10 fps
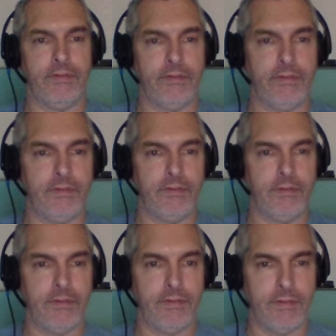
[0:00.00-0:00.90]

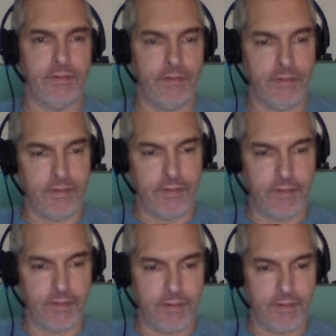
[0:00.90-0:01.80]

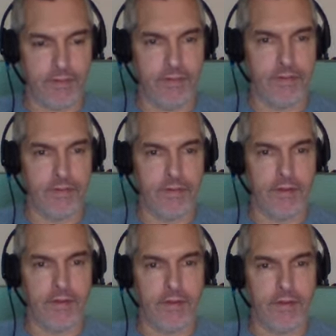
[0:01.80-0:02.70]

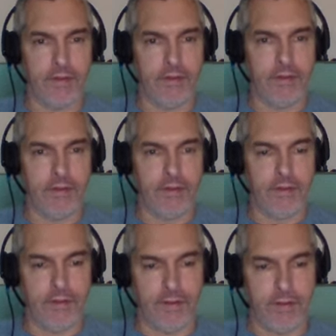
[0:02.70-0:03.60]

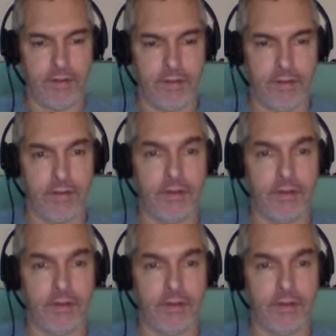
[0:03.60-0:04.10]
Nothing is said.